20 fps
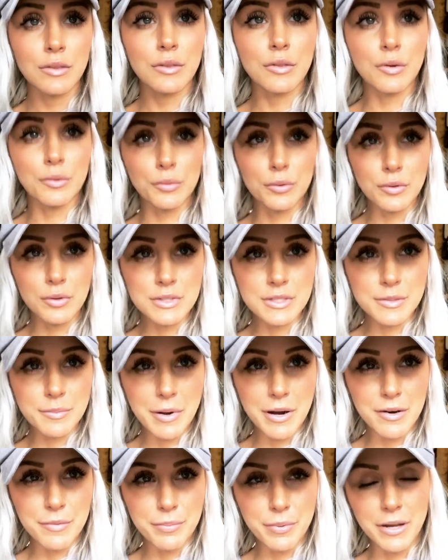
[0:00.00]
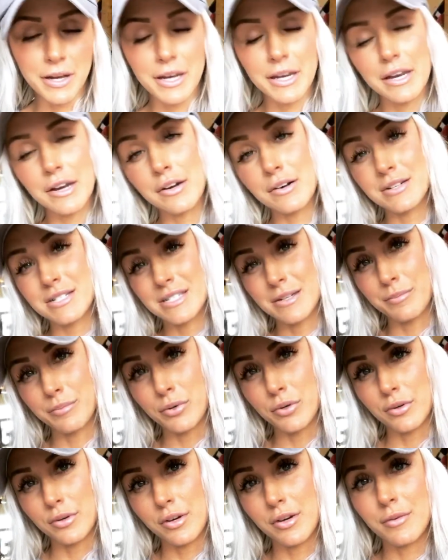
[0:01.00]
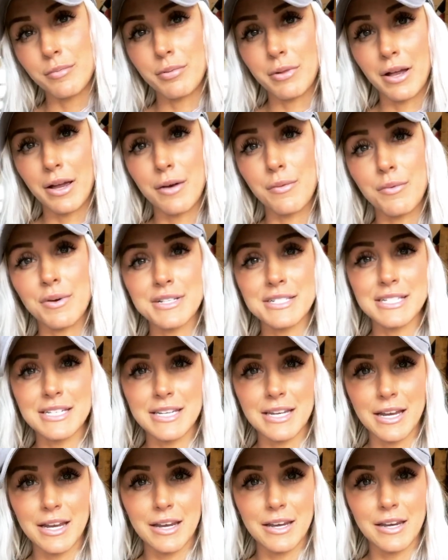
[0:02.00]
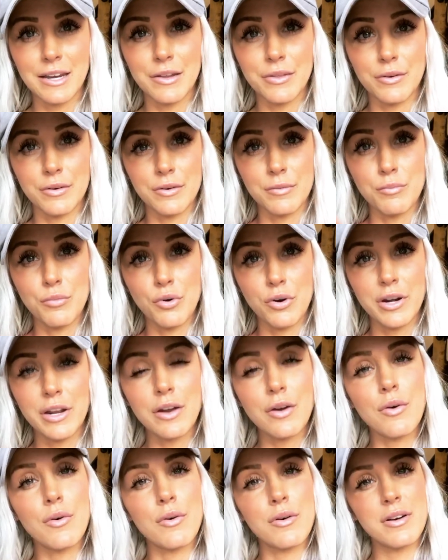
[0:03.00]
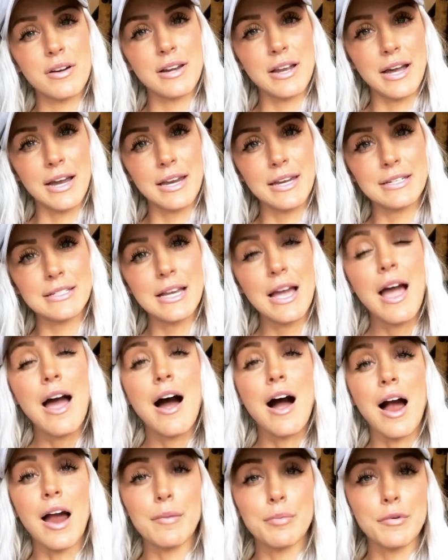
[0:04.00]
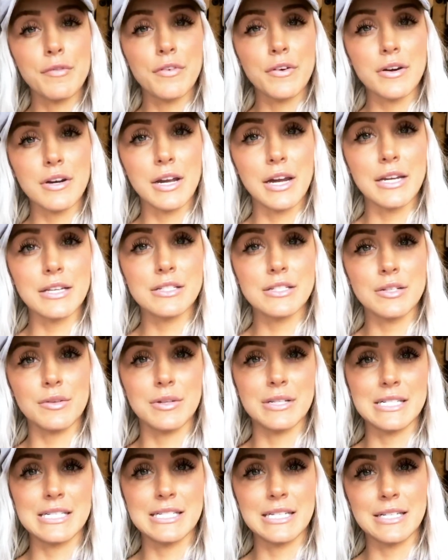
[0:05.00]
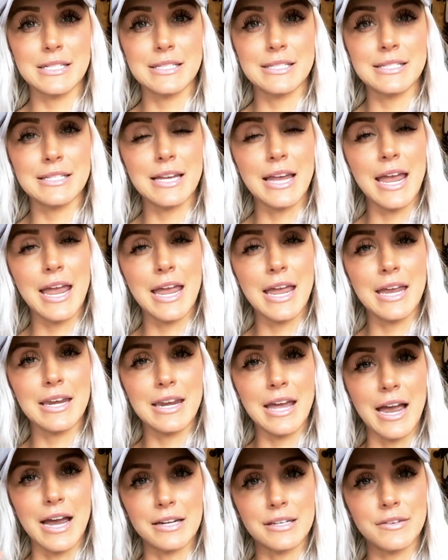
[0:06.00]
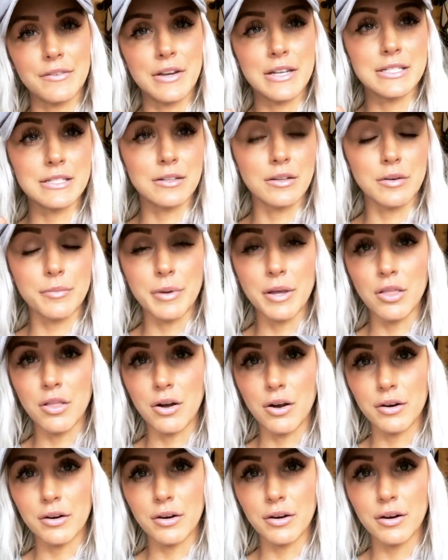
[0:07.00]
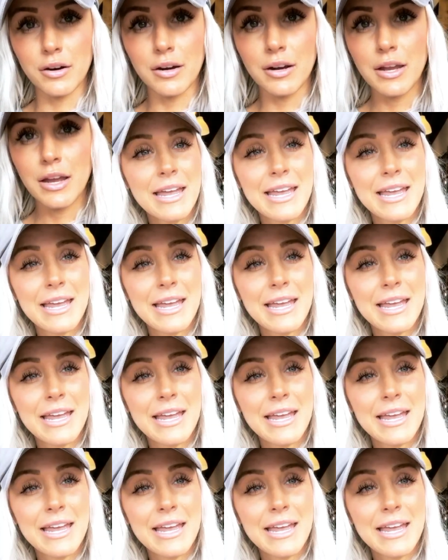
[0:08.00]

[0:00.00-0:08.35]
The rules about applying it are simple. You apply it once a day, either in morning or night. I prefer night so it sits and activates a little bit longer.